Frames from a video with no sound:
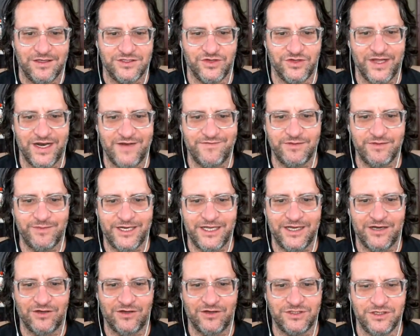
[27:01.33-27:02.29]
that everybody
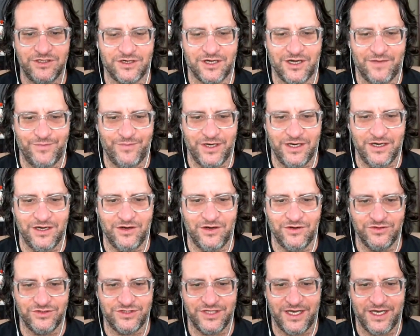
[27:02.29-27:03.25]
else in your company
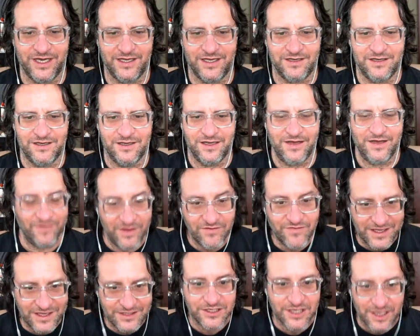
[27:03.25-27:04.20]
knows that, if
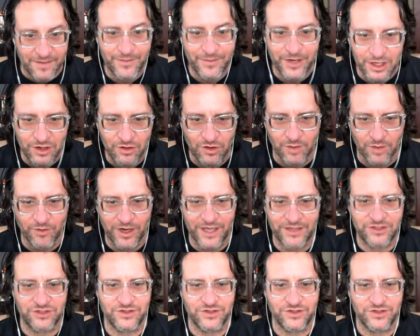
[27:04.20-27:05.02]
that's a company norm, right?